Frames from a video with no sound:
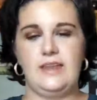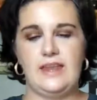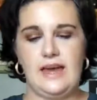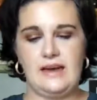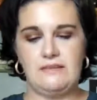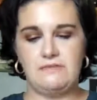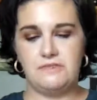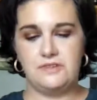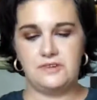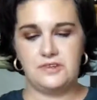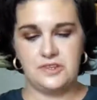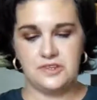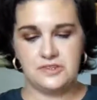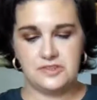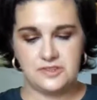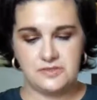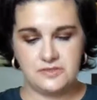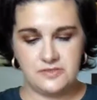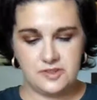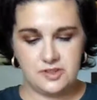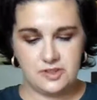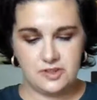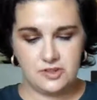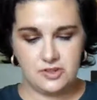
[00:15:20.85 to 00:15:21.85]
Now, for those
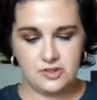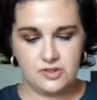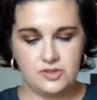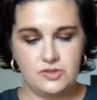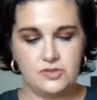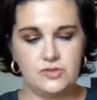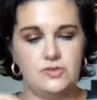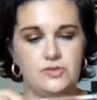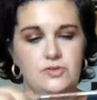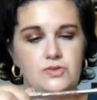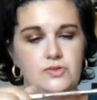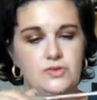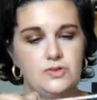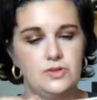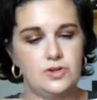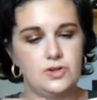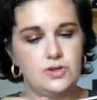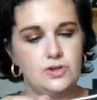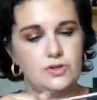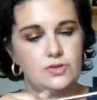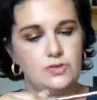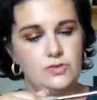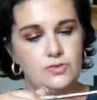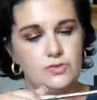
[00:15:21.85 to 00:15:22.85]
of you
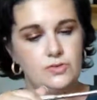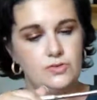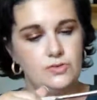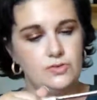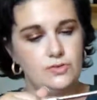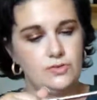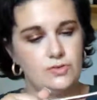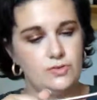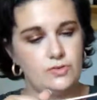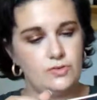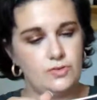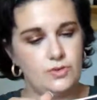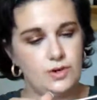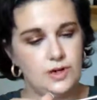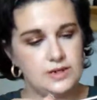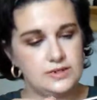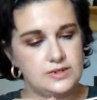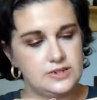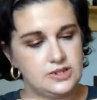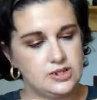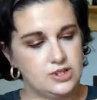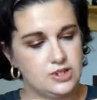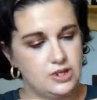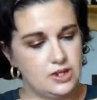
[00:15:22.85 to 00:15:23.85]
who
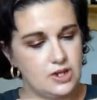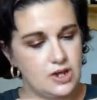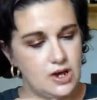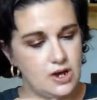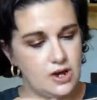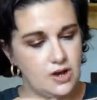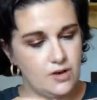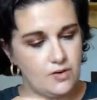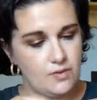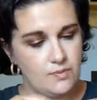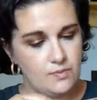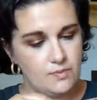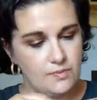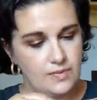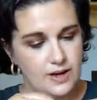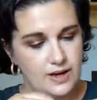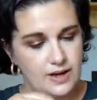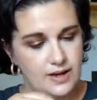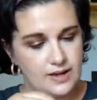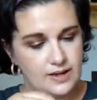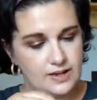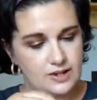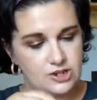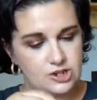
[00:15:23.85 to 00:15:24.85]
want to know,
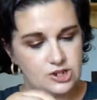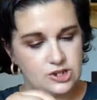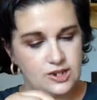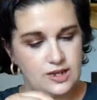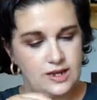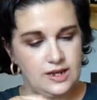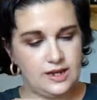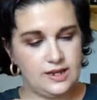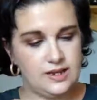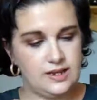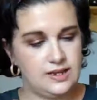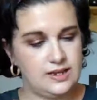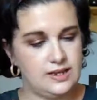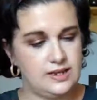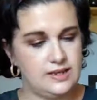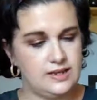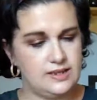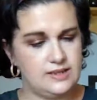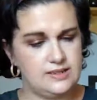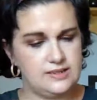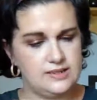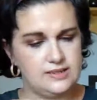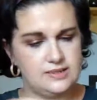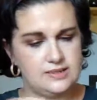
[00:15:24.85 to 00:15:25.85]
my shade
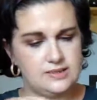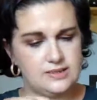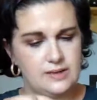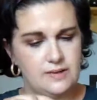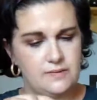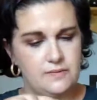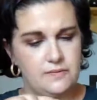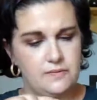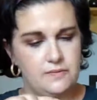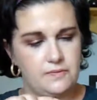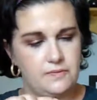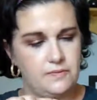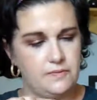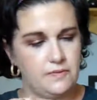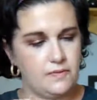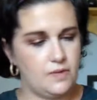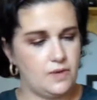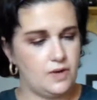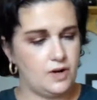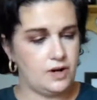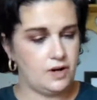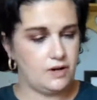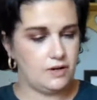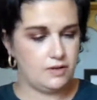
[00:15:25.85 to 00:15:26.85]
is
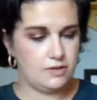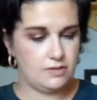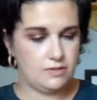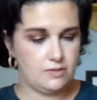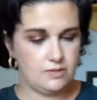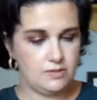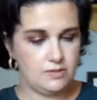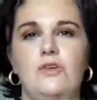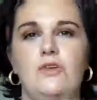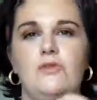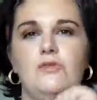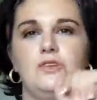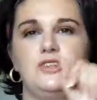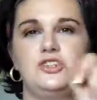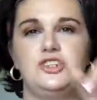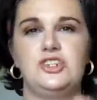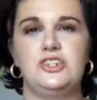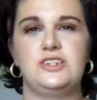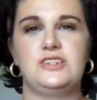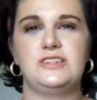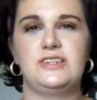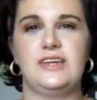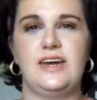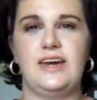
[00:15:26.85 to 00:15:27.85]
4, which
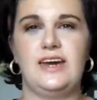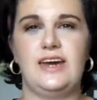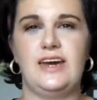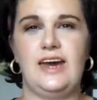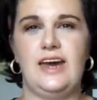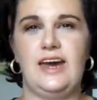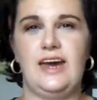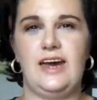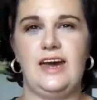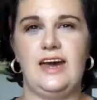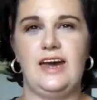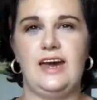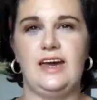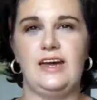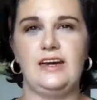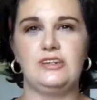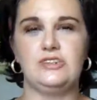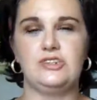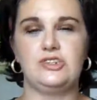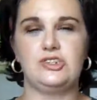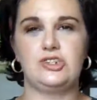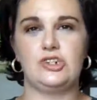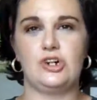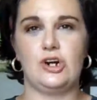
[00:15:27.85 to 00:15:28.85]
is like a
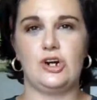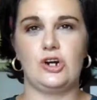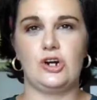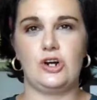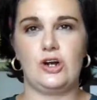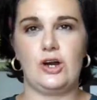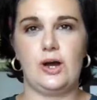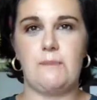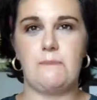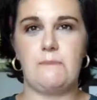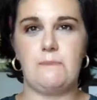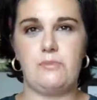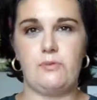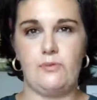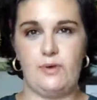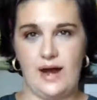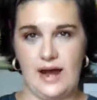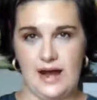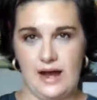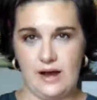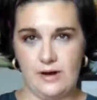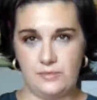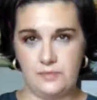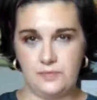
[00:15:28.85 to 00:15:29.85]
dark
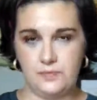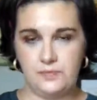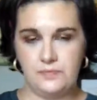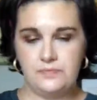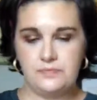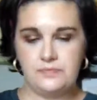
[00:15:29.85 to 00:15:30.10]
brown.